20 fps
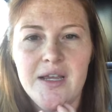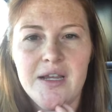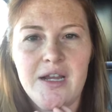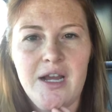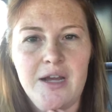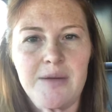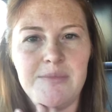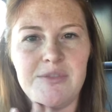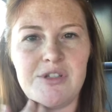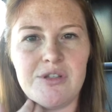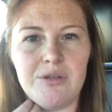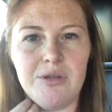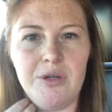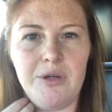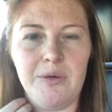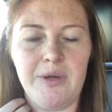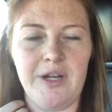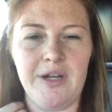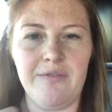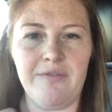comes
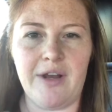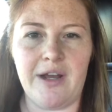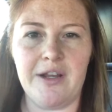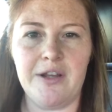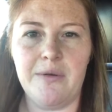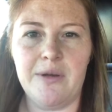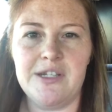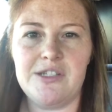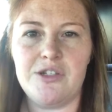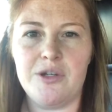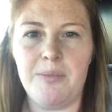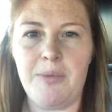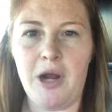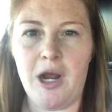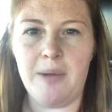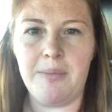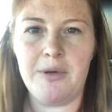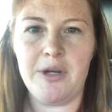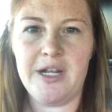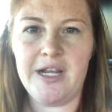through and evaluates your
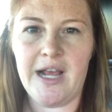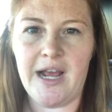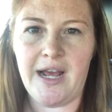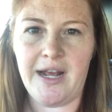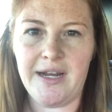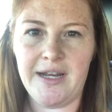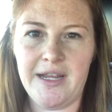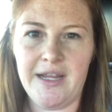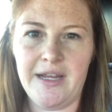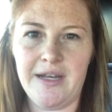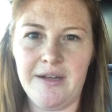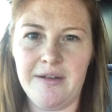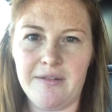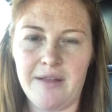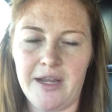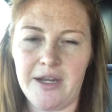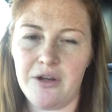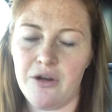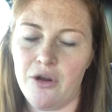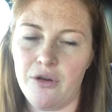property at in
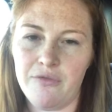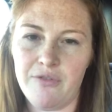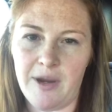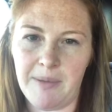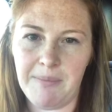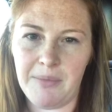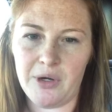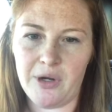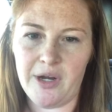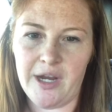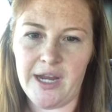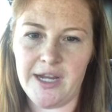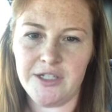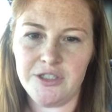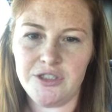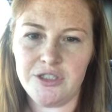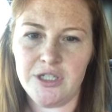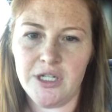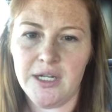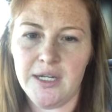like
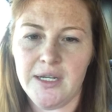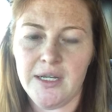November-ish.